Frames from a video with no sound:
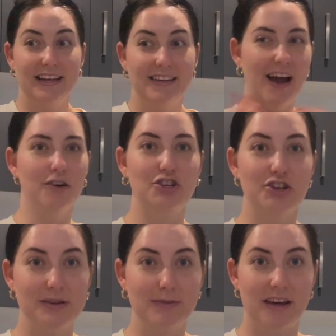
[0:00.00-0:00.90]
Yeah, I'll show you
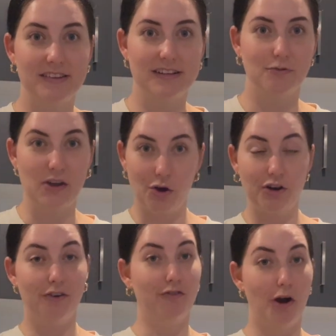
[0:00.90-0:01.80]
some of the other stuff we
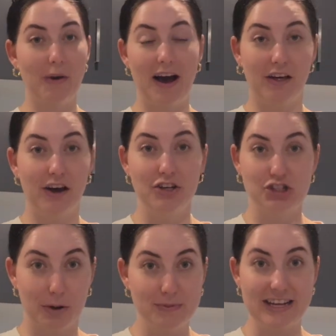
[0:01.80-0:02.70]
got from other
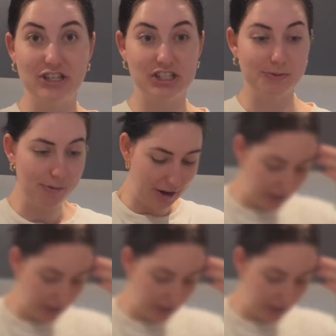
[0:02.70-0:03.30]
shops in just a moment.